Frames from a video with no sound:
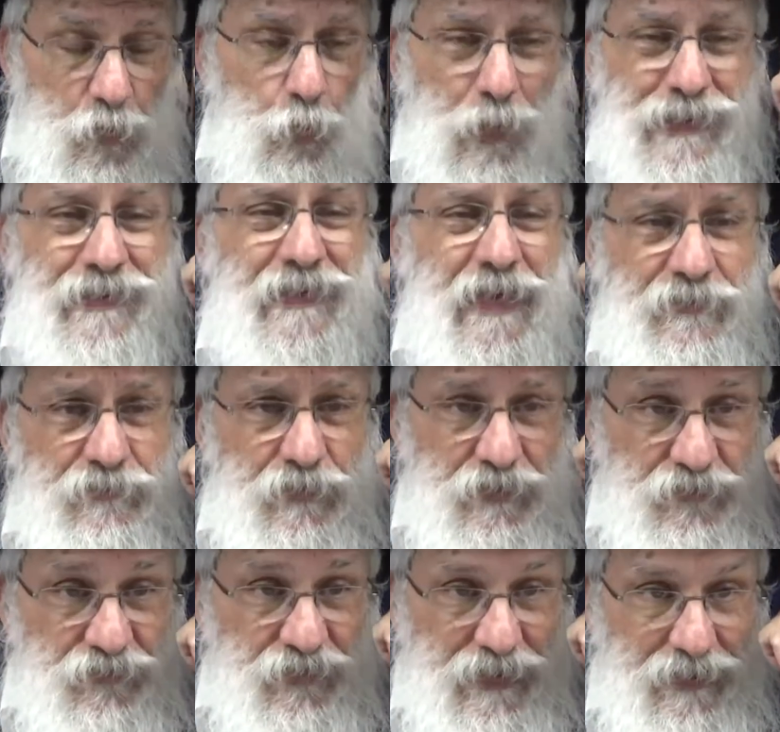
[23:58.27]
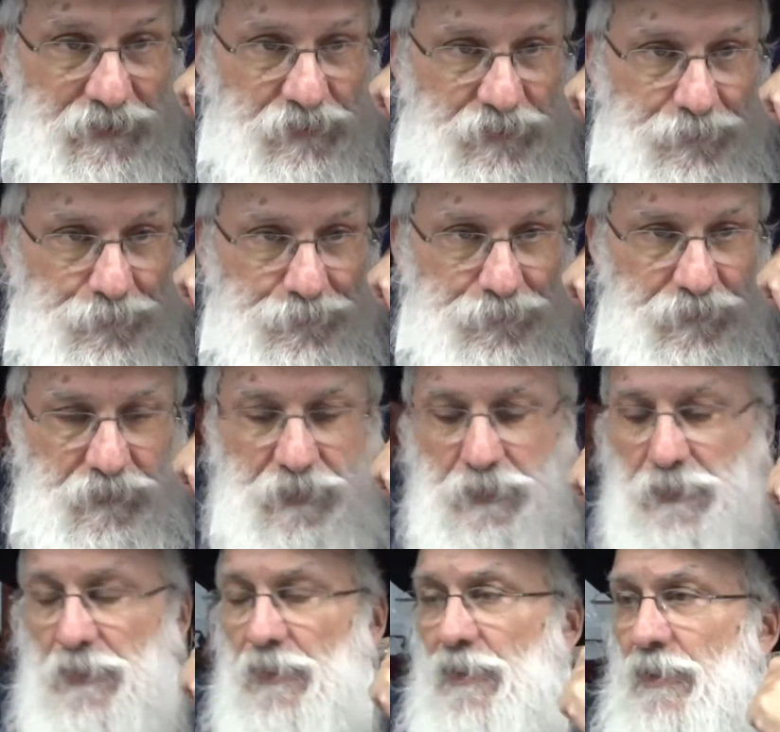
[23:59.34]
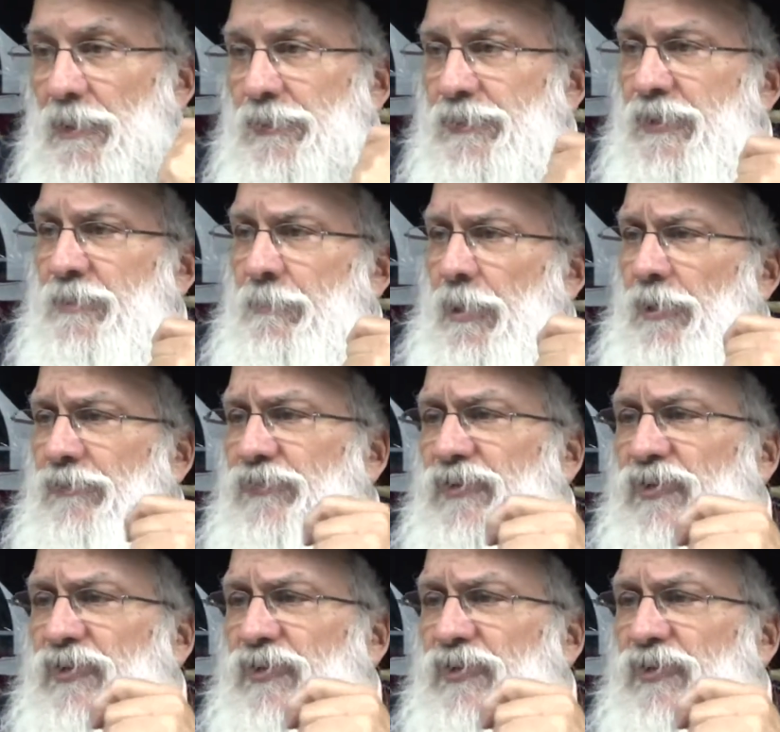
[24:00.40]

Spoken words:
What level is that? The Gemara's